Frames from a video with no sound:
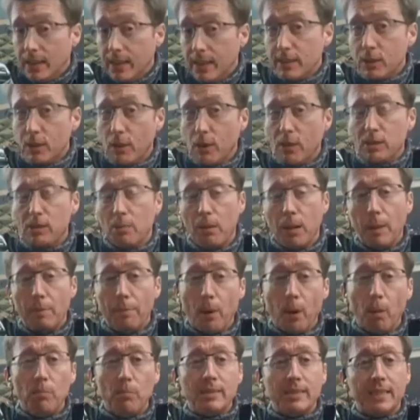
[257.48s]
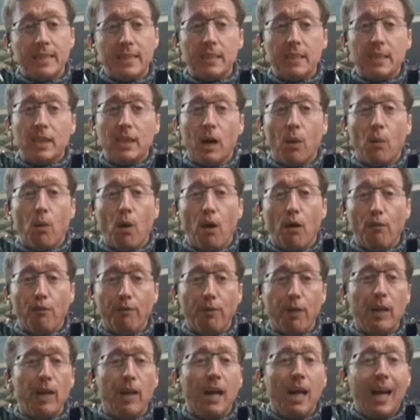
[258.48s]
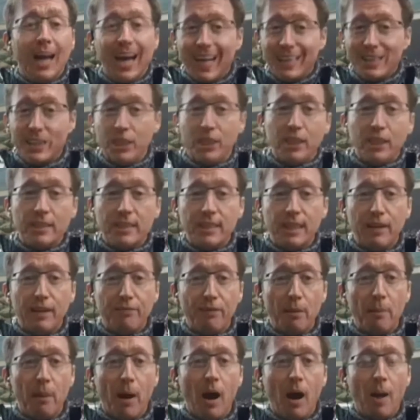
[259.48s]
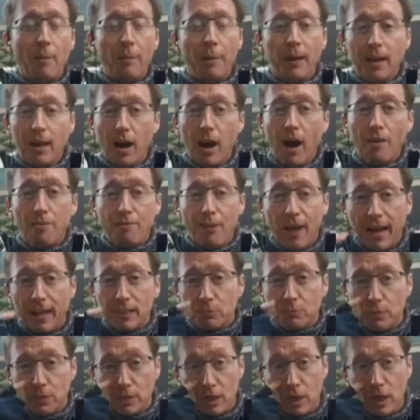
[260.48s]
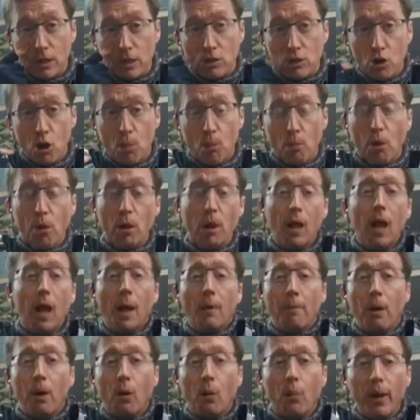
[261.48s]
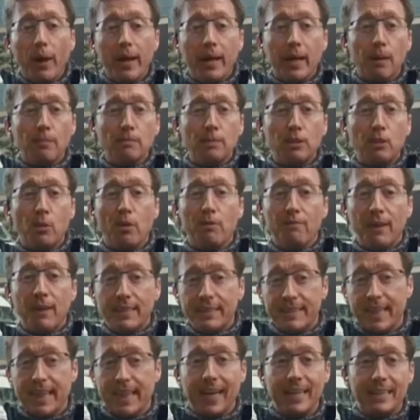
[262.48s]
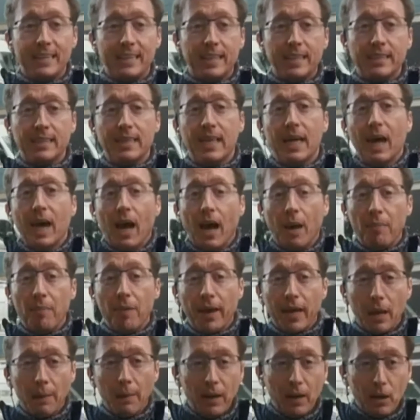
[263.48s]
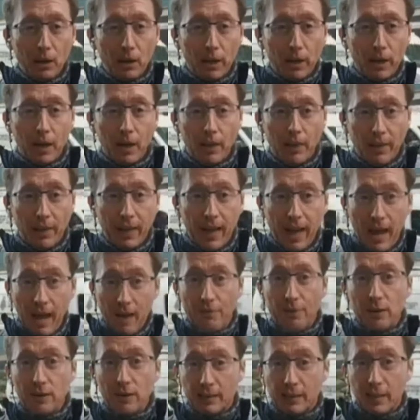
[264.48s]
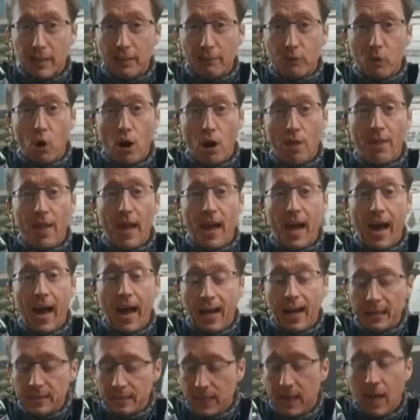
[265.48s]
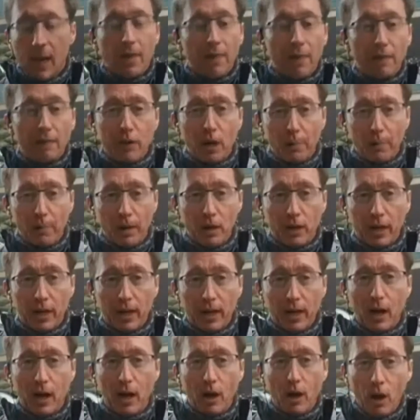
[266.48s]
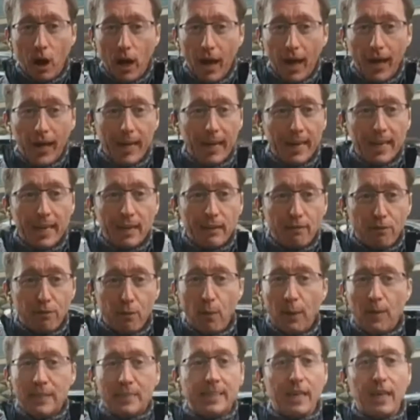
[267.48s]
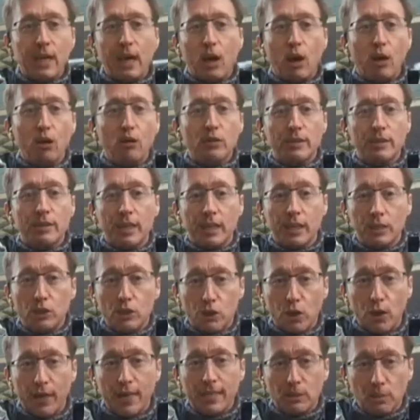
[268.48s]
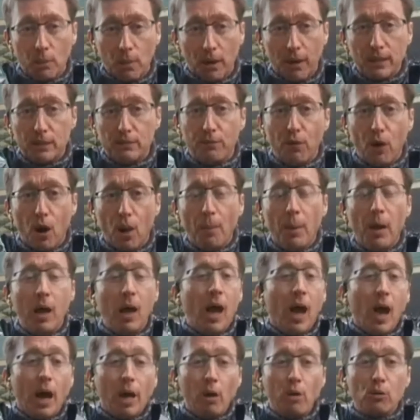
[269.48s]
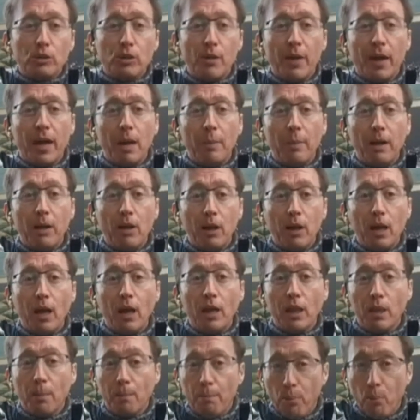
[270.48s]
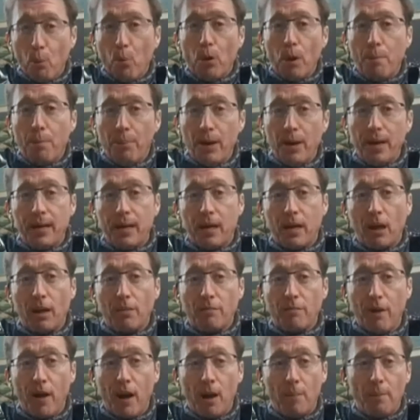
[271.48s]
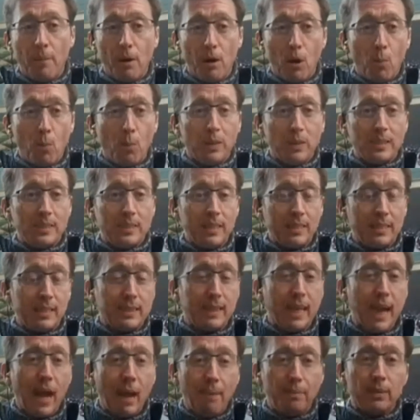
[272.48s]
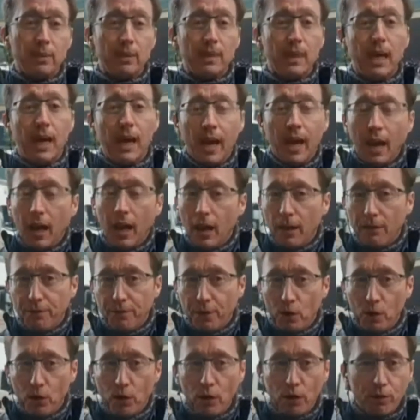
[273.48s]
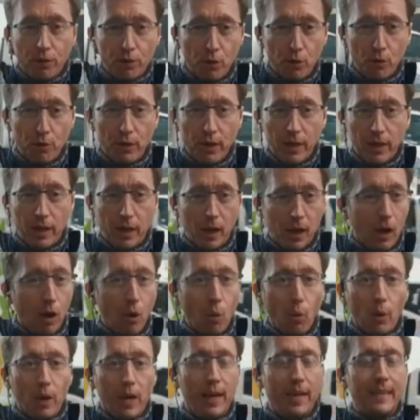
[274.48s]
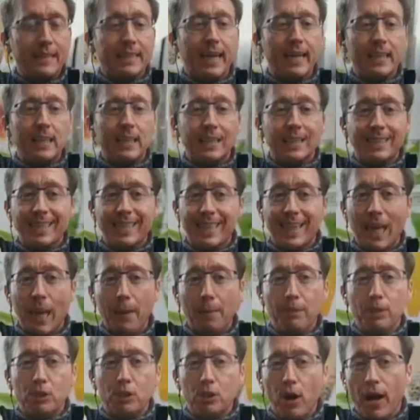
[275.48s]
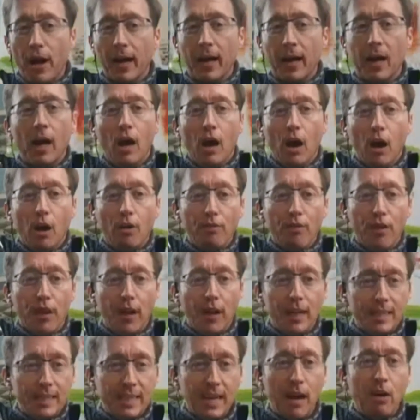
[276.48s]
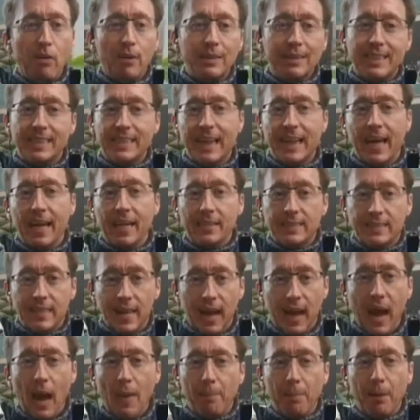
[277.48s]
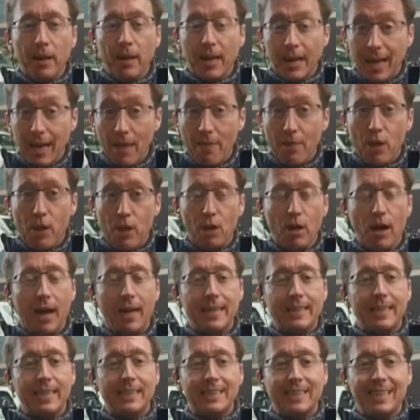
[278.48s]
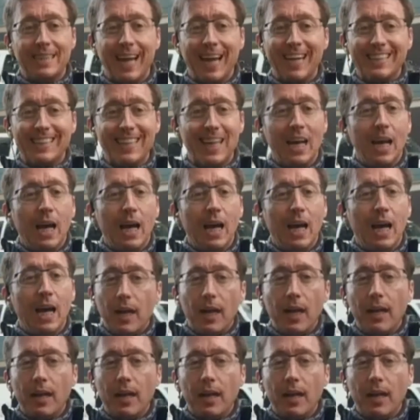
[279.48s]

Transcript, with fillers: These are ultimately bombs that didn't go off. And as you can see from behind me, life has returned to normal. But when it comes to investigators, they're going to be looking at the evidence they've got in their hands they're going to be looking at any forensic clues that can trace where it's from. And also, they're going to be looking at the broader political environment in which this has happened. If you look through the uh, organizations that keep a track of the terrorist attacks that happen in the United States,